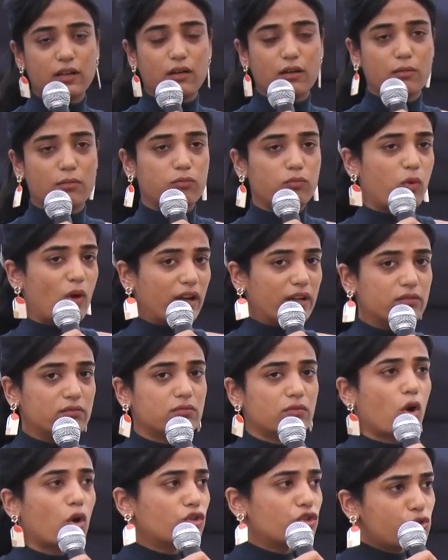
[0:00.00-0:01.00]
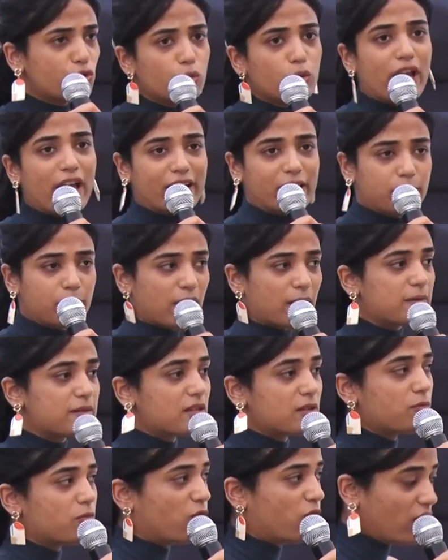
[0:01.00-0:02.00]
a one or two light bulbs
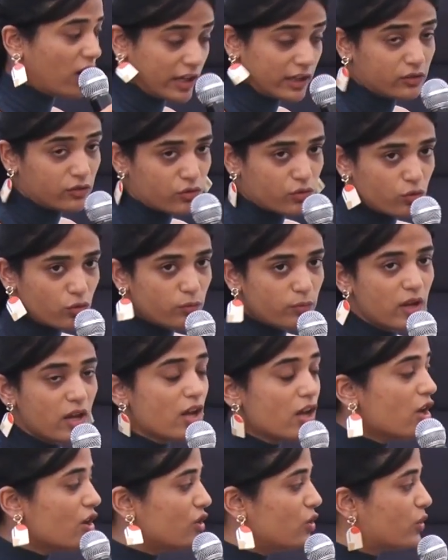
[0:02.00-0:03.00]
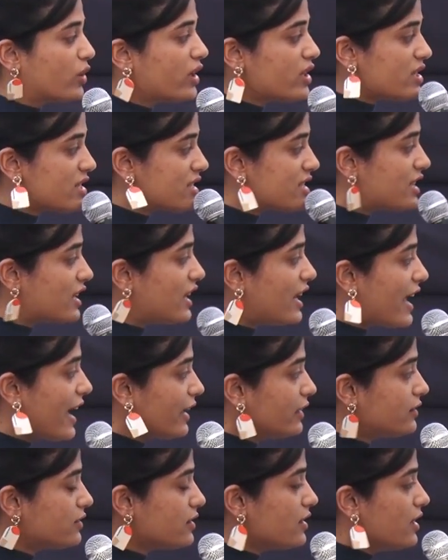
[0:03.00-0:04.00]
in one room, you can
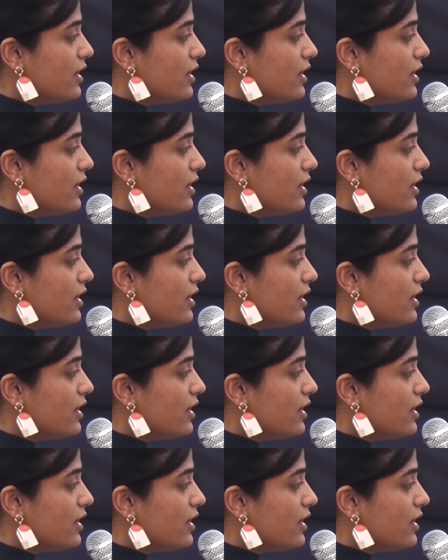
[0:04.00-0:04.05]
select,